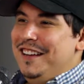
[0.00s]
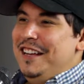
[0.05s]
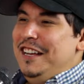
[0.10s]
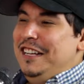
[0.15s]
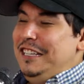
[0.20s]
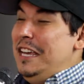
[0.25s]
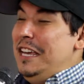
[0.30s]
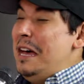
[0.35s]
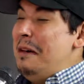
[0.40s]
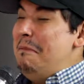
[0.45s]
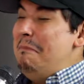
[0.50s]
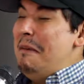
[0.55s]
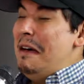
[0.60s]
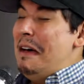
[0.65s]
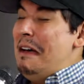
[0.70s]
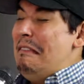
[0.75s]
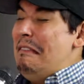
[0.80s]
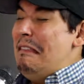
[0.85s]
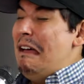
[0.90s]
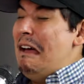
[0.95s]
Cut
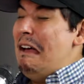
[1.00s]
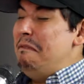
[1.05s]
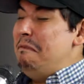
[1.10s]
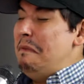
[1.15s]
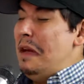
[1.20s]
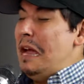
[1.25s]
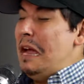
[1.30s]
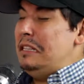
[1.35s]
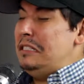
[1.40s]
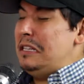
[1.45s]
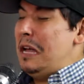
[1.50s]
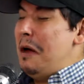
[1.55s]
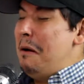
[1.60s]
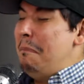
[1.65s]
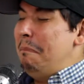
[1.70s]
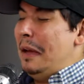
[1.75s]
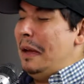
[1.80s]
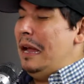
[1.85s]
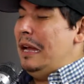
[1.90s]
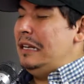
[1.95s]
my life into
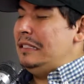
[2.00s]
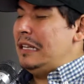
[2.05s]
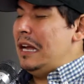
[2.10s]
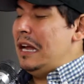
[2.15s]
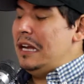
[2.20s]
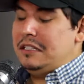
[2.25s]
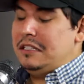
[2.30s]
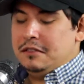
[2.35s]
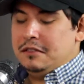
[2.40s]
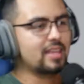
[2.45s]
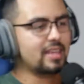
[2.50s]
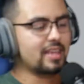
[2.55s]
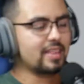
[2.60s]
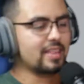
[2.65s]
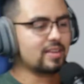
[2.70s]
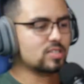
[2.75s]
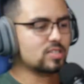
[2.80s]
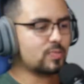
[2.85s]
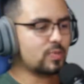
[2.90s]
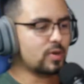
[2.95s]
pieces. Yeah,
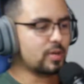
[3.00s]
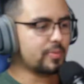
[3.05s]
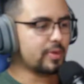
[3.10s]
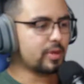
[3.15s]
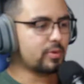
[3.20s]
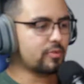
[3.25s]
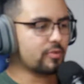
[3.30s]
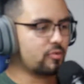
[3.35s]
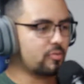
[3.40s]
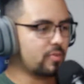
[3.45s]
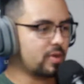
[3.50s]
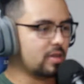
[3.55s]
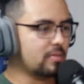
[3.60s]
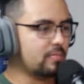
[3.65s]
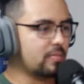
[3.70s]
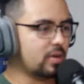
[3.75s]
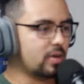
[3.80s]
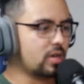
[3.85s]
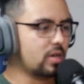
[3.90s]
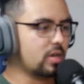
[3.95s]
that was a pretty big one for me,
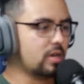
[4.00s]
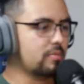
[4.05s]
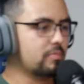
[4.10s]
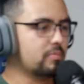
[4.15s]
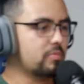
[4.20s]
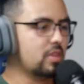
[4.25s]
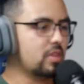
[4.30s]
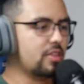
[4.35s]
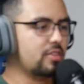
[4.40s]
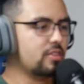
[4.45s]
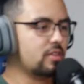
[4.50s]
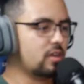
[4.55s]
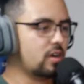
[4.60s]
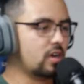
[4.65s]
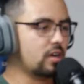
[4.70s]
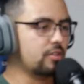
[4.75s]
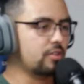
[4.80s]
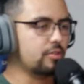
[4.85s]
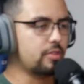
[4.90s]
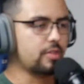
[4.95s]
but nothing
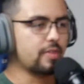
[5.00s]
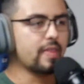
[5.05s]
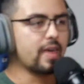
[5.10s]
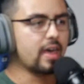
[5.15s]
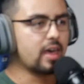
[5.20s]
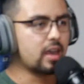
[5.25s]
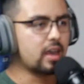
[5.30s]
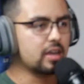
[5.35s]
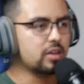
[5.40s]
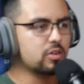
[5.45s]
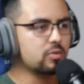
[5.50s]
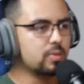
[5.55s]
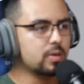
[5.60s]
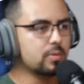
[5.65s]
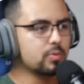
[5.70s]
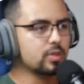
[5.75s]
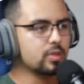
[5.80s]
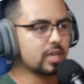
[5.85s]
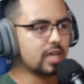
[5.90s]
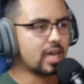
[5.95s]
other than that. I knew
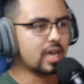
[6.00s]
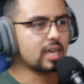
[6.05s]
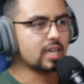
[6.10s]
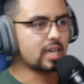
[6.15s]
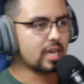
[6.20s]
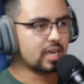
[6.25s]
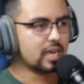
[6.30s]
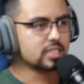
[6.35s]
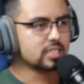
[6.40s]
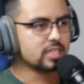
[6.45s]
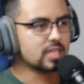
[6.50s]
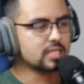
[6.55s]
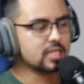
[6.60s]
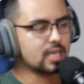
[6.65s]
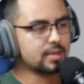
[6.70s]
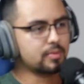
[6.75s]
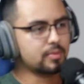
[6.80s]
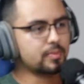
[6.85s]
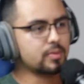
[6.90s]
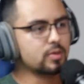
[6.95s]
people that kind of got into that
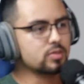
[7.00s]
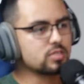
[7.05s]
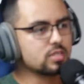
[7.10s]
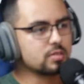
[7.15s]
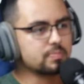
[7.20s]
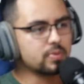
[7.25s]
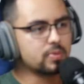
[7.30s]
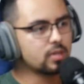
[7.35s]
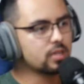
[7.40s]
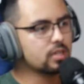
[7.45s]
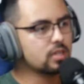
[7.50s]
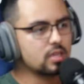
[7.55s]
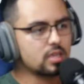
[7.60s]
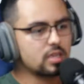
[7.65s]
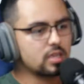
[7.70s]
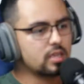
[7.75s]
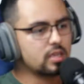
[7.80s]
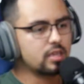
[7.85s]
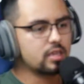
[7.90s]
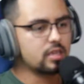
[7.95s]
type of music, but
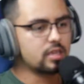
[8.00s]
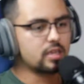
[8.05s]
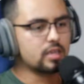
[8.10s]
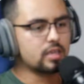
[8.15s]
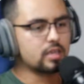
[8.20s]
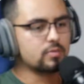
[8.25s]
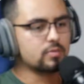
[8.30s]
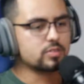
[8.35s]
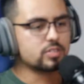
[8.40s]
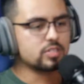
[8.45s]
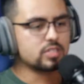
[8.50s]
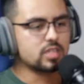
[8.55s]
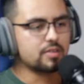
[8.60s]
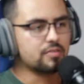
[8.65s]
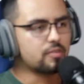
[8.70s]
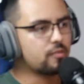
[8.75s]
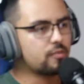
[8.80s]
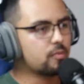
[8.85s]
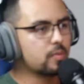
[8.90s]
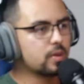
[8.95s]
it was just
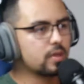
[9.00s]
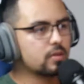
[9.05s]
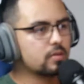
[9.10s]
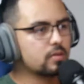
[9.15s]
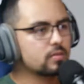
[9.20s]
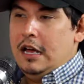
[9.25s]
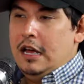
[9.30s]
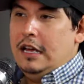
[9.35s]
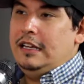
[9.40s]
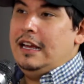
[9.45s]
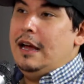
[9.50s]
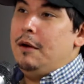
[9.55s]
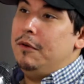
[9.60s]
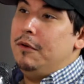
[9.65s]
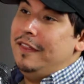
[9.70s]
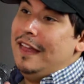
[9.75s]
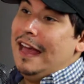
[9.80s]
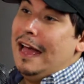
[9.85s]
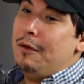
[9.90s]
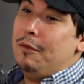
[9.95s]
never for me. Yeah, well,
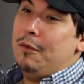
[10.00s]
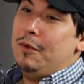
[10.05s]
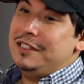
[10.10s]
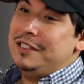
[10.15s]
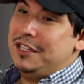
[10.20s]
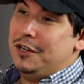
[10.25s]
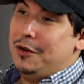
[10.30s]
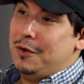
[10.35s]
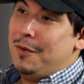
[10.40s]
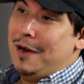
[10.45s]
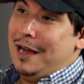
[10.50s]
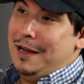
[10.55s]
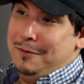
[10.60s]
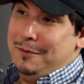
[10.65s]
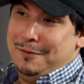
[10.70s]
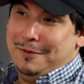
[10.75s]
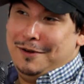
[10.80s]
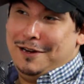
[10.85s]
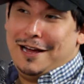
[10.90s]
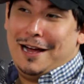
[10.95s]
that wasn't quite
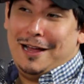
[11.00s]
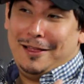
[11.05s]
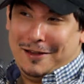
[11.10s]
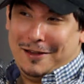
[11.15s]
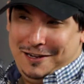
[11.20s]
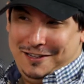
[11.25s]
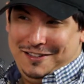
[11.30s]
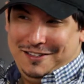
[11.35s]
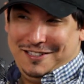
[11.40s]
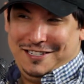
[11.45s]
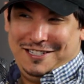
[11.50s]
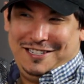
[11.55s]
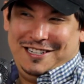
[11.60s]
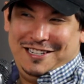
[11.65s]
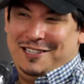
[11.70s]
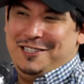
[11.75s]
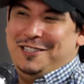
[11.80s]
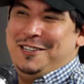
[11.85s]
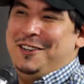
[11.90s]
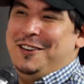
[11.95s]
what I liked
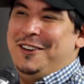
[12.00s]
listening to.